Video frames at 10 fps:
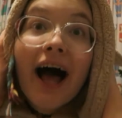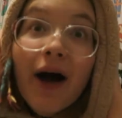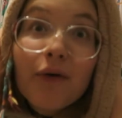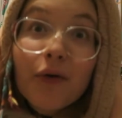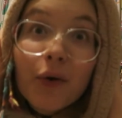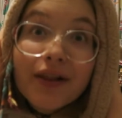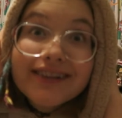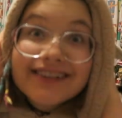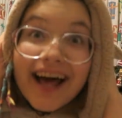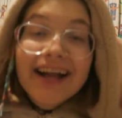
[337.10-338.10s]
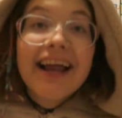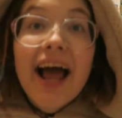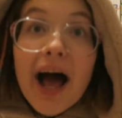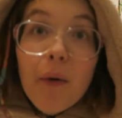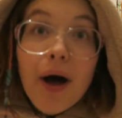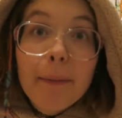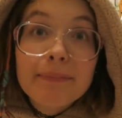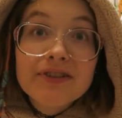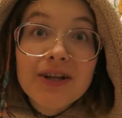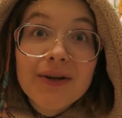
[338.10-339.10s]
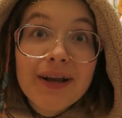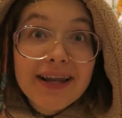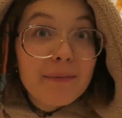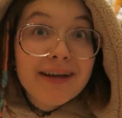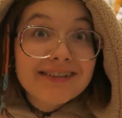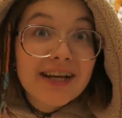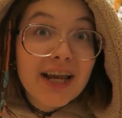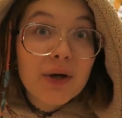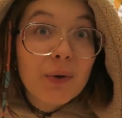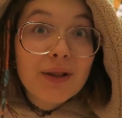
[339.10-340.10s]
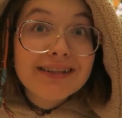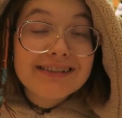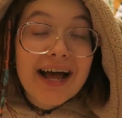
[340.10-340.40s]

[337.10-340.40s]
How cool is that? How absolutely amazingly cool is